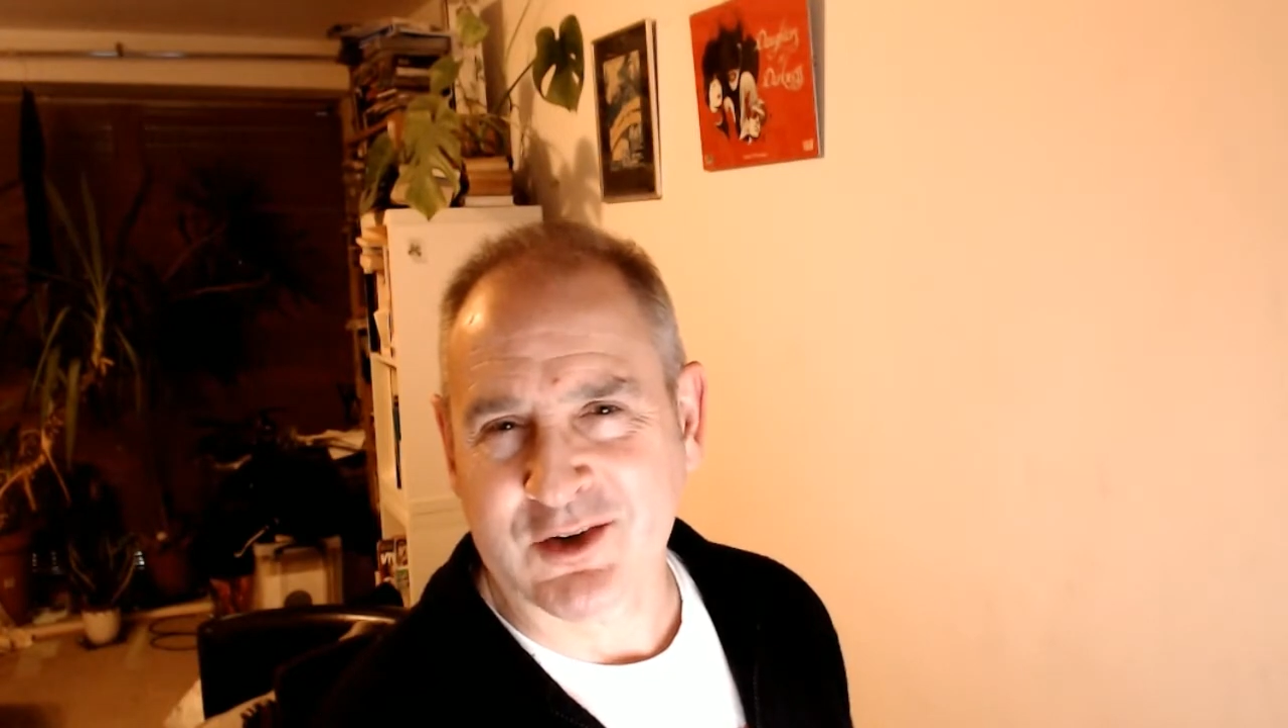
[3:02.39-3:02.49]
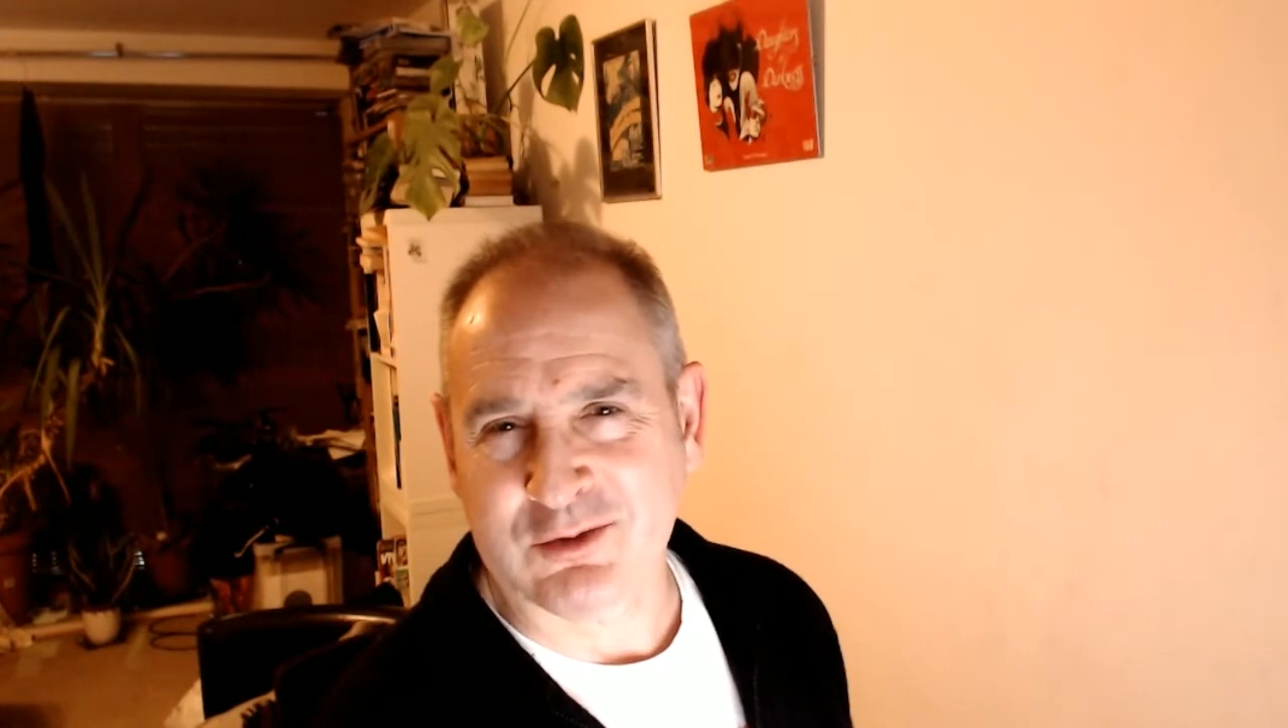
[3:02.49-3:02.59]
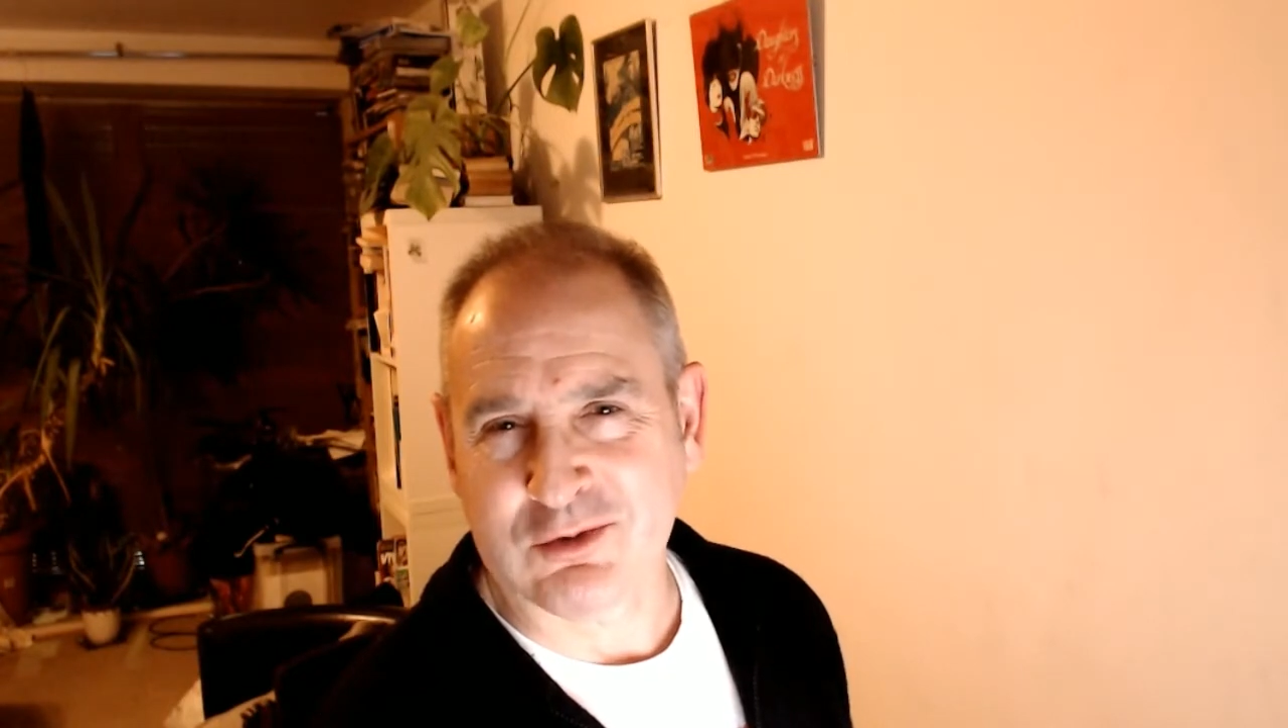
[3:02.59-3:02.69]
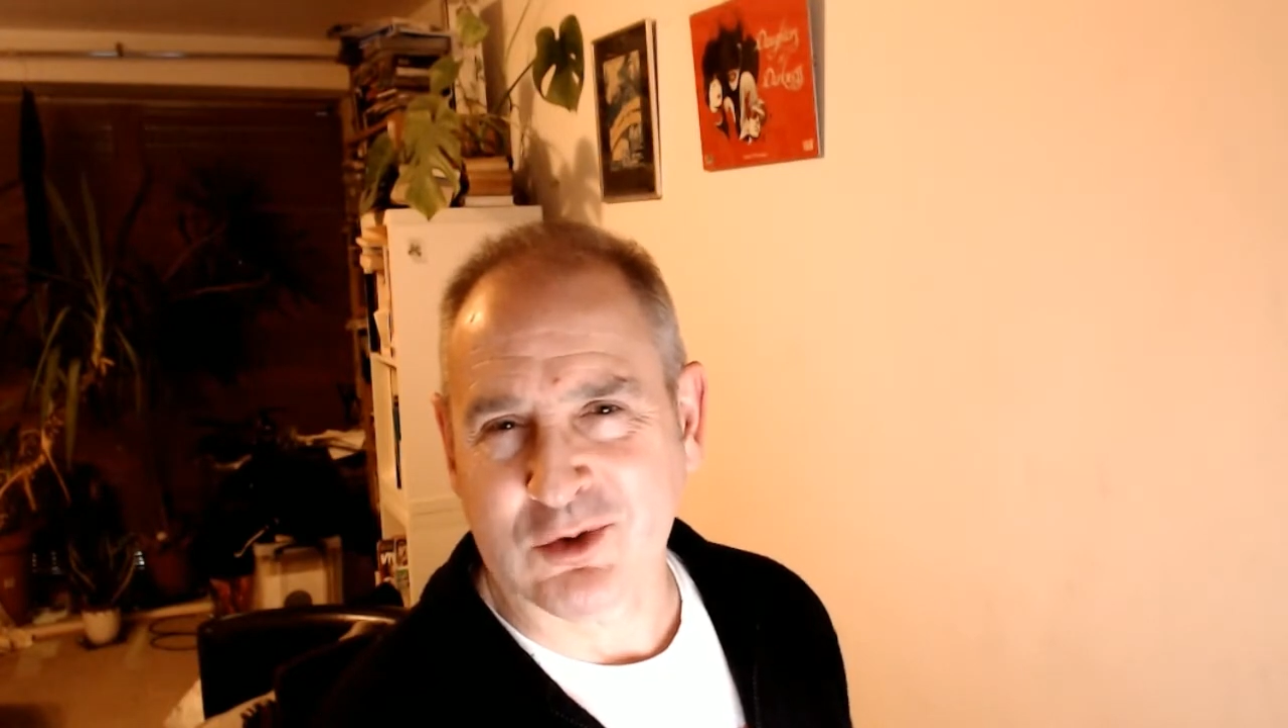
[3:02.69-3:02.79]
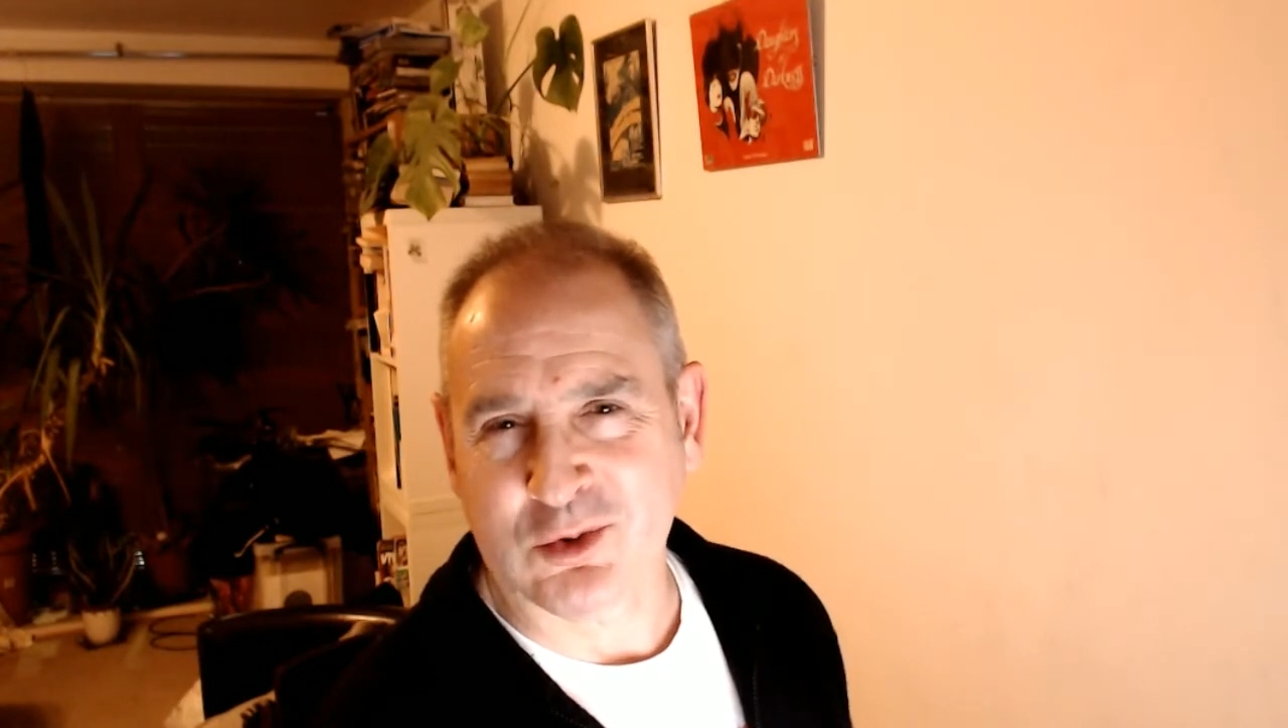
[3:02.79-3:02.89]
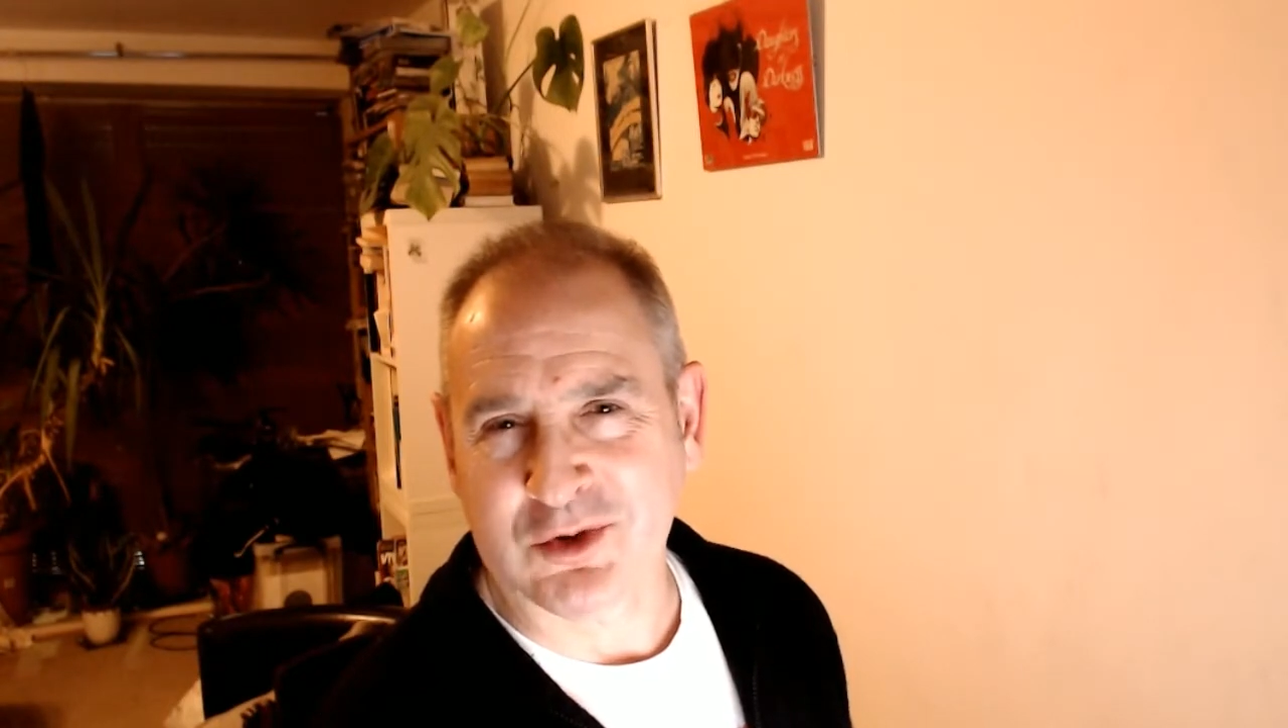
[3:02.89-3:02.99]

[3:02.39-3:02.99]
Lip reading: of rule